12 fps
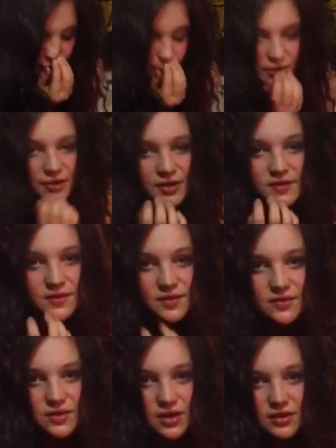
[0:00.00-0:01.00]
But there is a
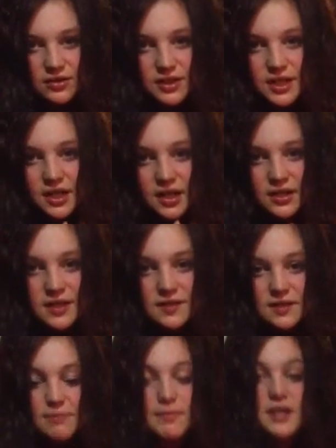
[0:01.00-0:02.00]
struggle here, at
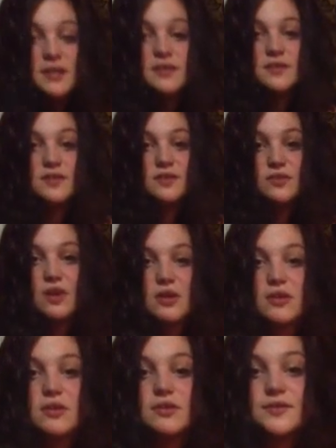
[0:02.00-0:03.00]
least a mental
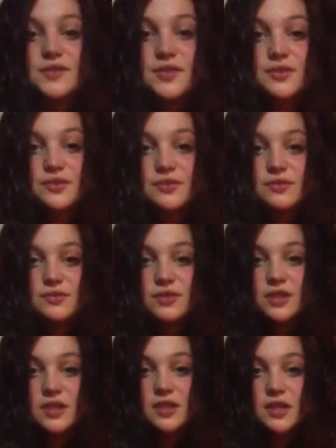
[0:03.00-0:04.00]
struggle, to
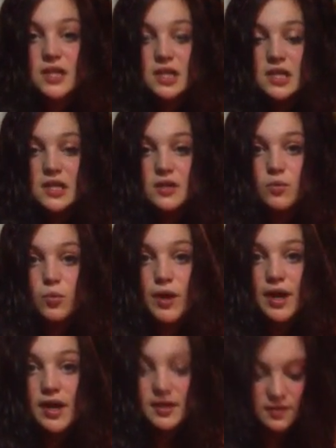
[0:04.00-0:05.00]

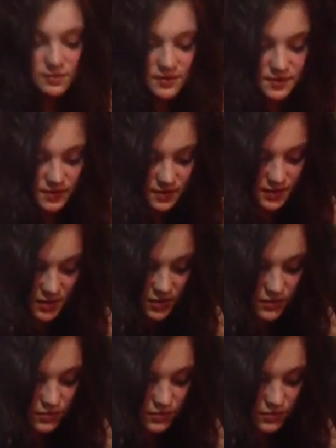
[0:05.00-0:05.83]
where it almost looks like